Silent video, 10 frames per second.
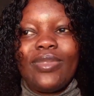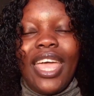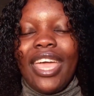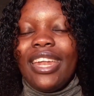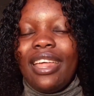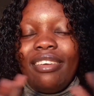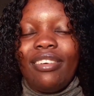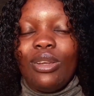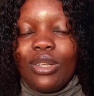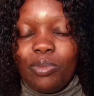and I never
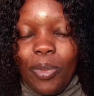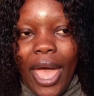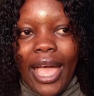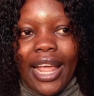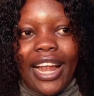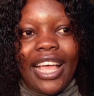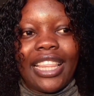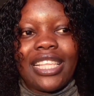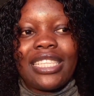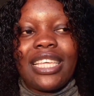looked back. Like,
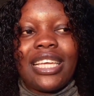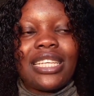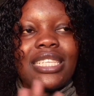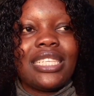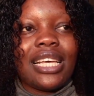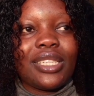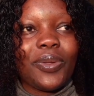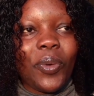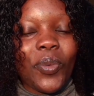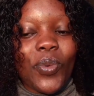this thing does
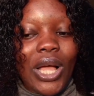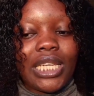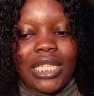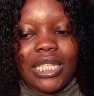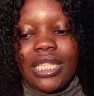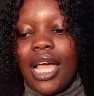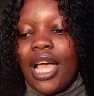wonders.